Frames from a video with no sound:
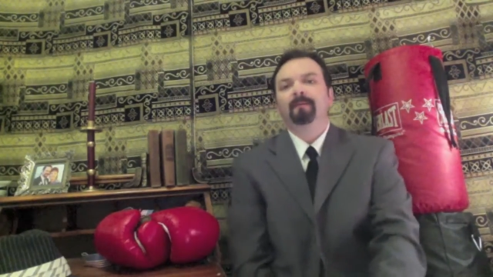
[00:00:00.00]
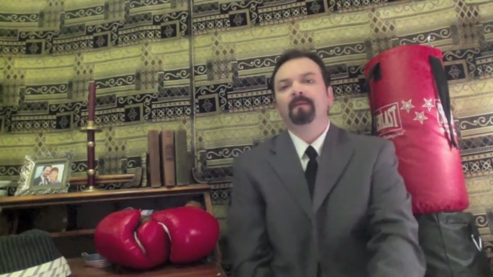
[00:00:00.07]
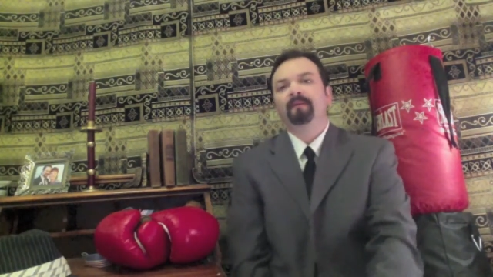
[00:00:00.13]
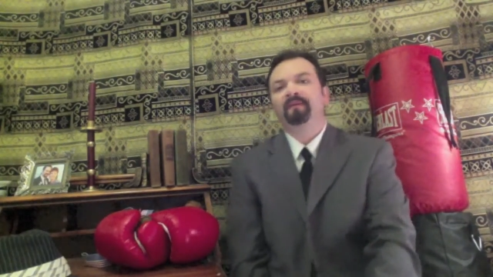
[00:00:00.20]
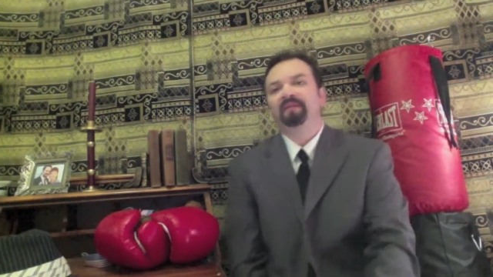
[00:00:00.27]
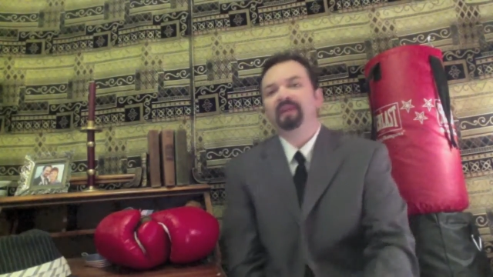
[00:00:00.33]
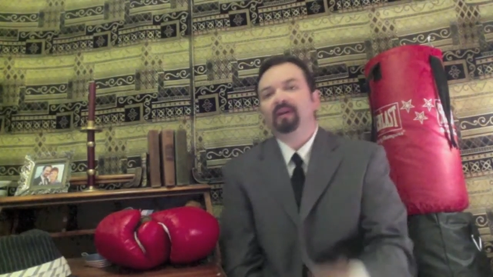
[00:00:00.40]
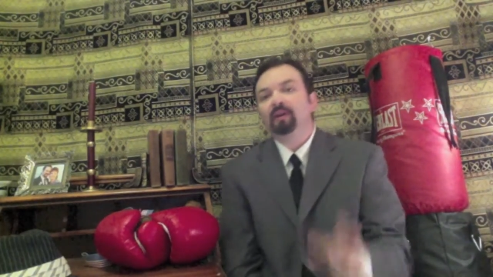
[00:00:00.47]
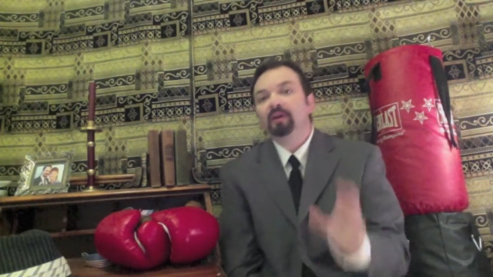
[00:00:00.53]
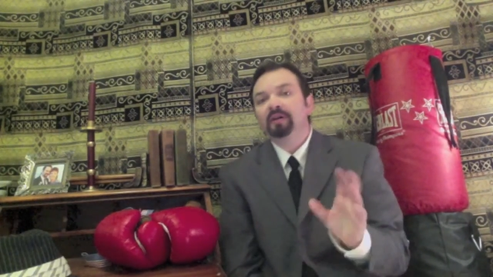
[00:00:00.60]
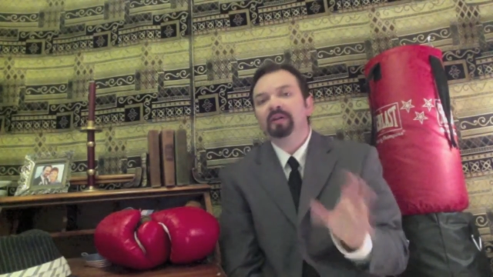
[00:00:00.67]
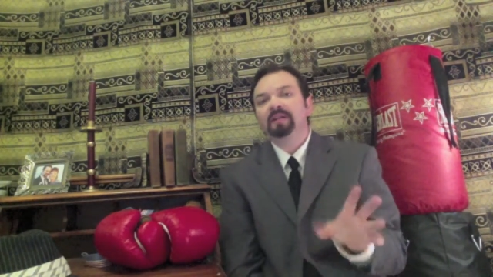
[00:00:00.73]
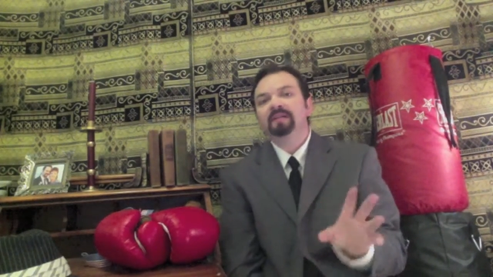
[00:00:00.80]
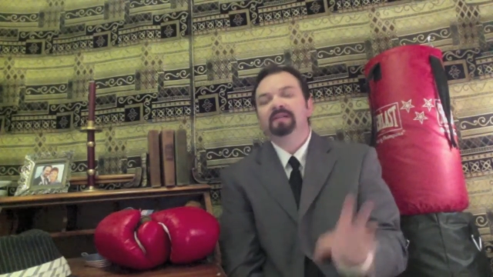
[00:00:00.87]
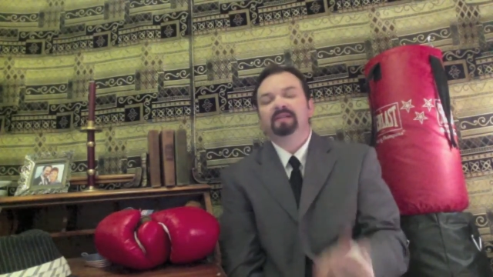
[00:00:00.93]
they're
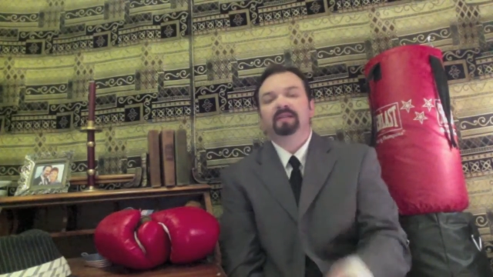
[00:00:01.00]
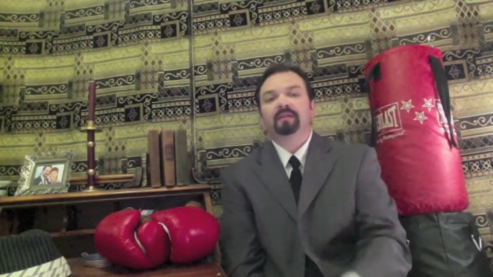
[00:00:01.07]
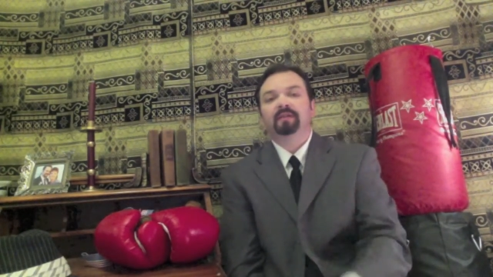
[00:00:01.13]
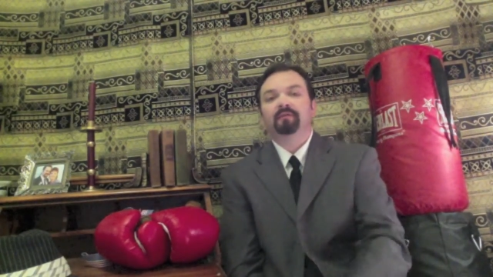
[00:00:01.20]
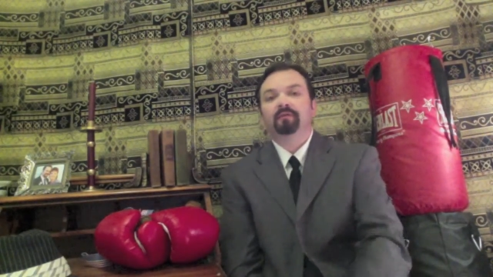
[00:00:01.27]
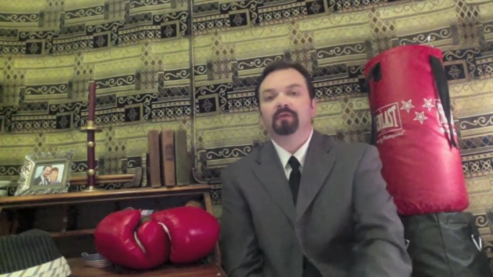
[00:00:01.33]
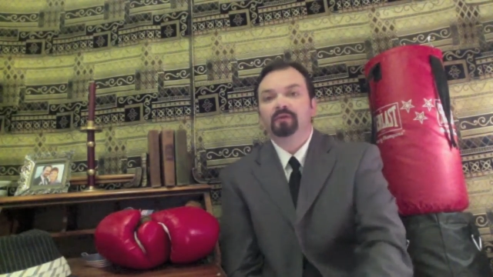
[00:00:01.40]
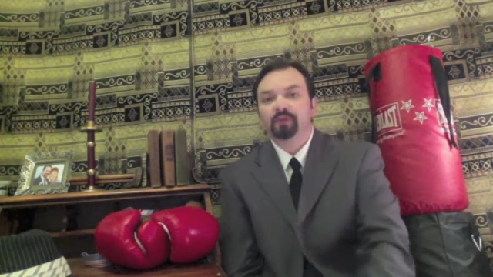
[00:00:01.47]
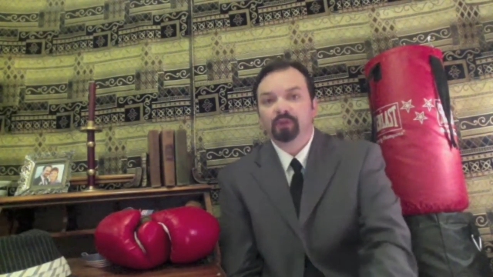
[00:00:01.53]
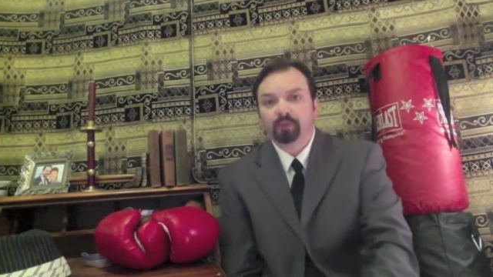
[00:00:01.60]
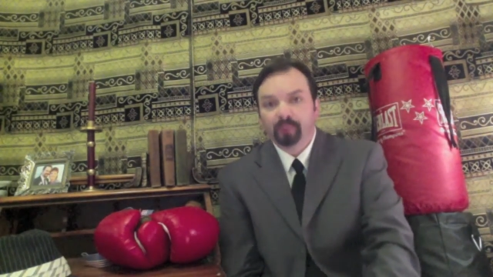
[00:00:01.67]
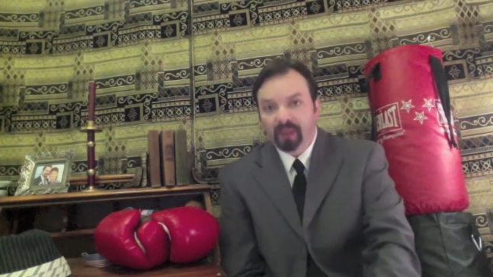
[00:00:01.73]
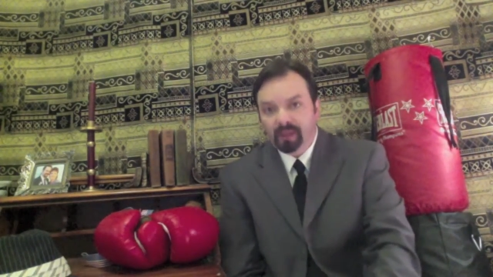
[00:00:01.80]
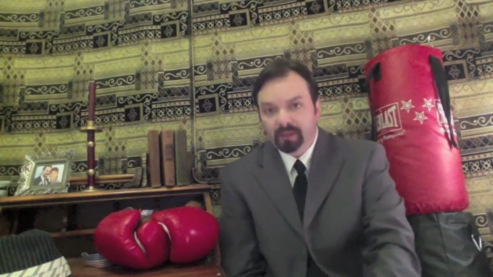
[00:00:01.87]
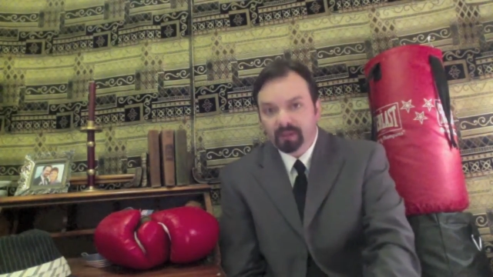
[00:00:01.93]
looking to see if you're
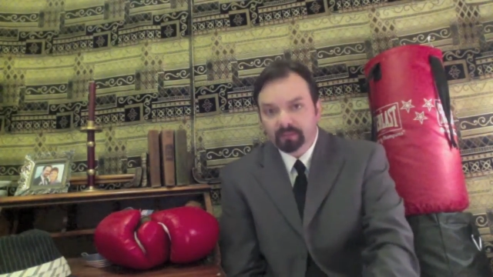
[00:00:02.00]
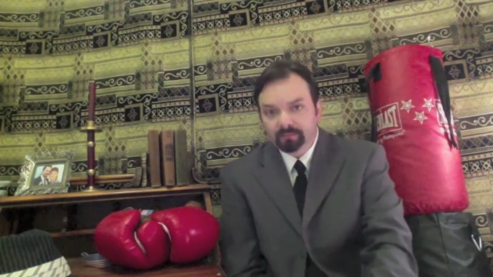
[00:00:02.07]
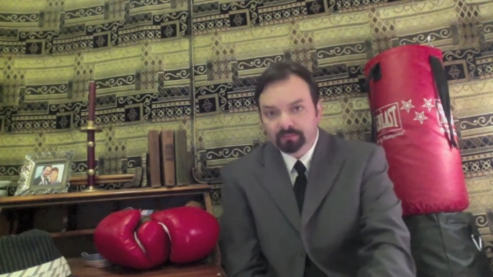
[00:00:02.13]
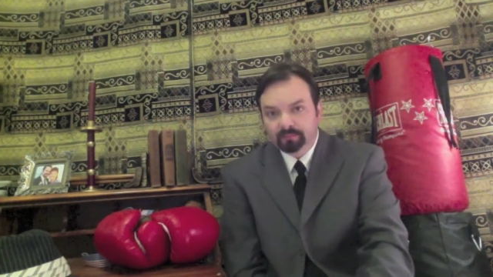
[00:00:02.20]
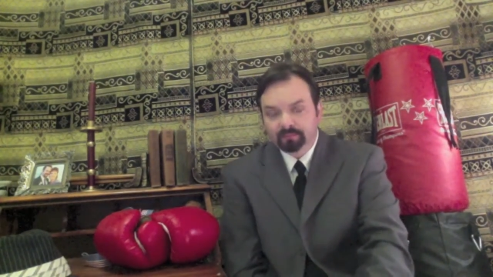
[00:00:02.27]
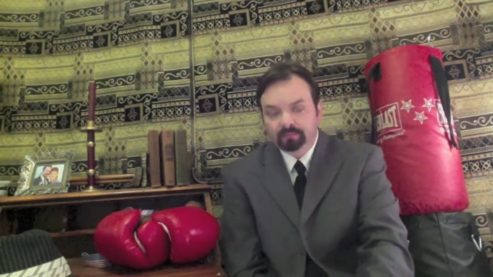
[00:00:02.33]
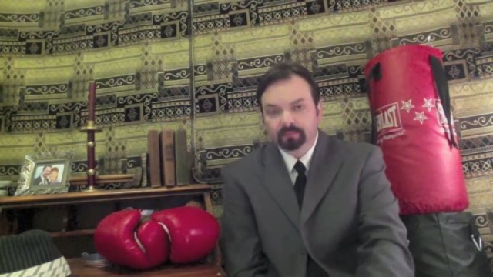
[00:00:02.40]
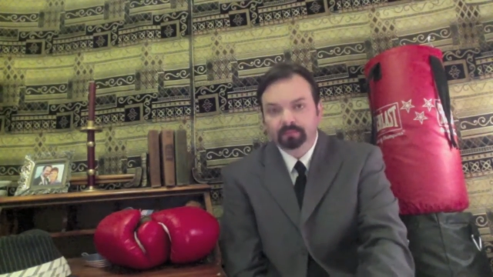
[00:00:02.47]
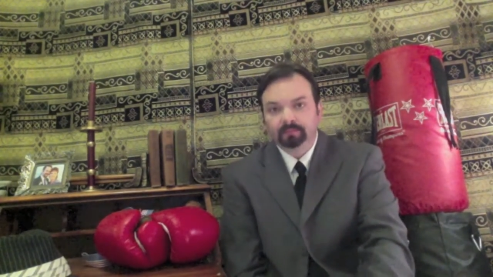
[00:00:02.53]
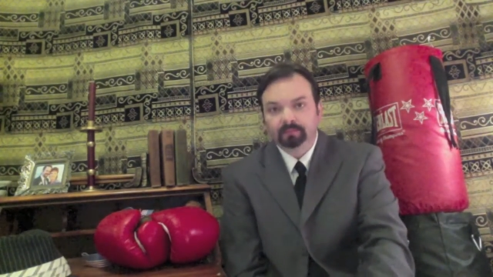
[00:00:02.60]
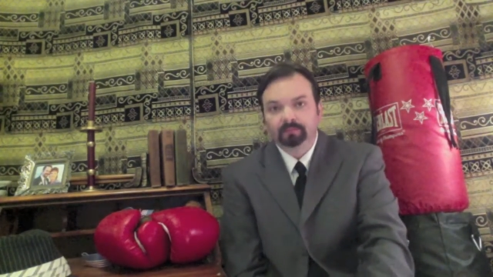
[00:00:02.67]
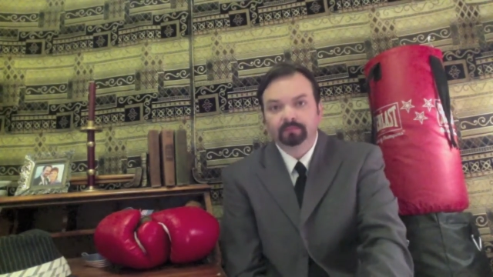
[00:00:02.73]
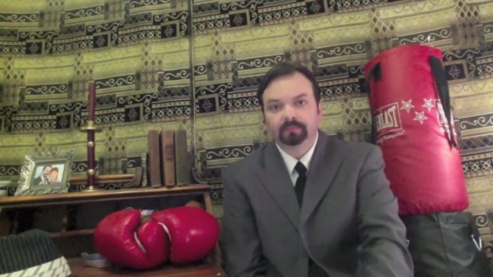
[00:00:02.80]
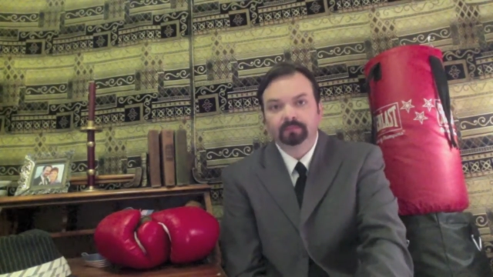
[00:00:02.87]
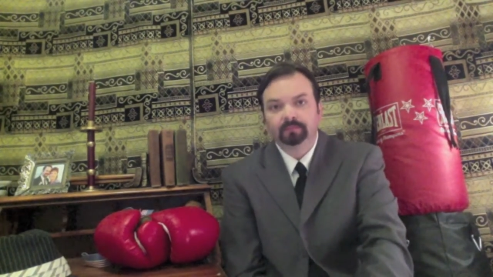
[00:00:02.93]
stupid.
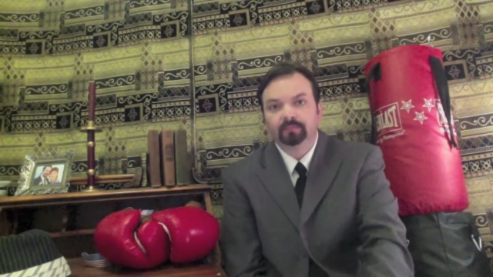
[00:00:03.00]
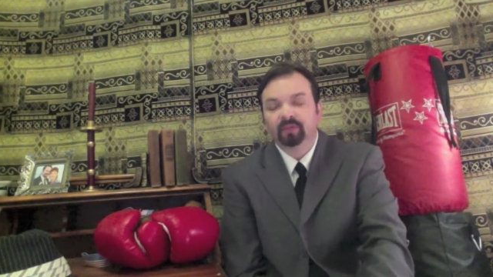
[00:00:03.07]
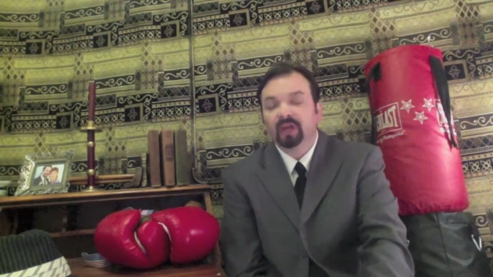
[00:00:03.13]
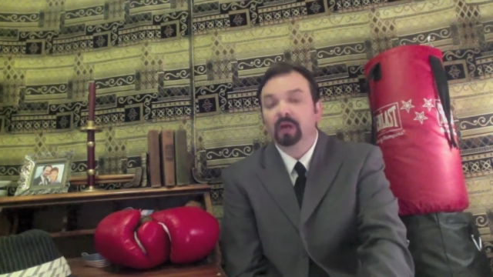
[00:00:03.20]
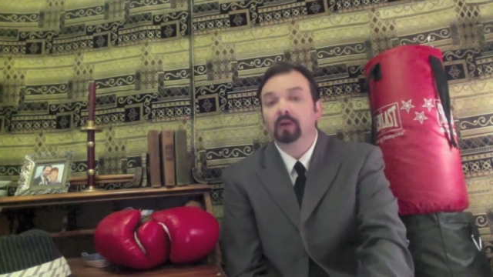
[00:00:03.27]
They're